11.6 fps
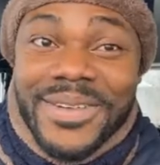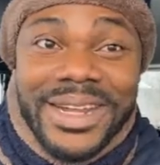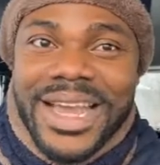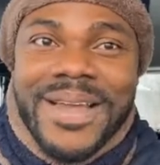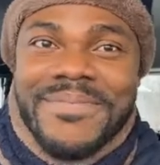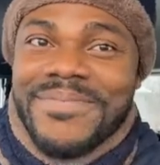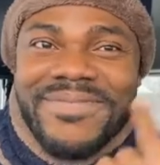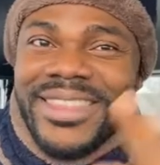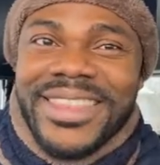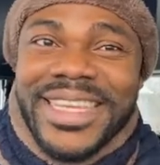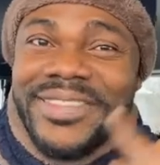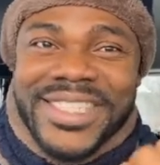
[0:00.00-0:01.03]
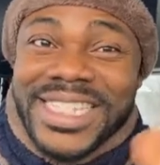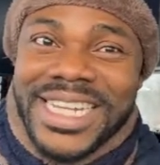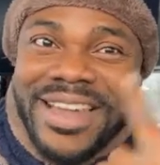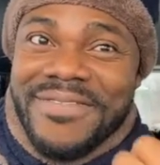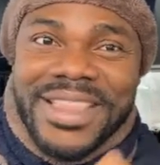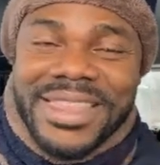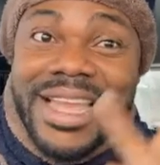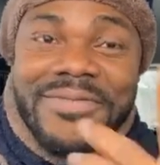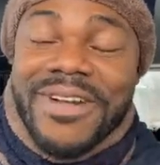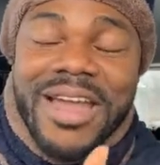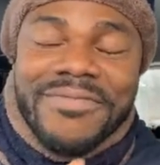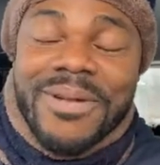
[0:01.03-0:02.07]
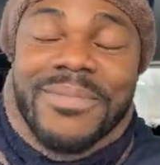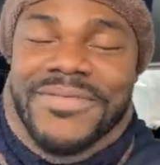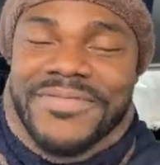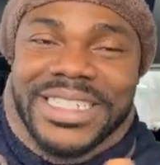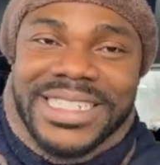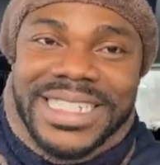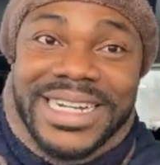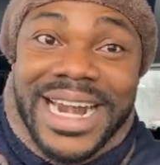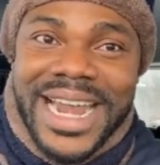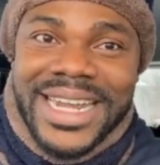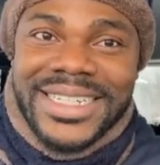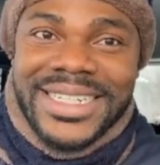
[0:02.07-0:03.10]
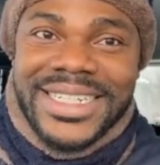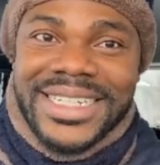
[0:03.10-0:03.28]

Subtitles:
For them, they've seen everything right from infancy, right?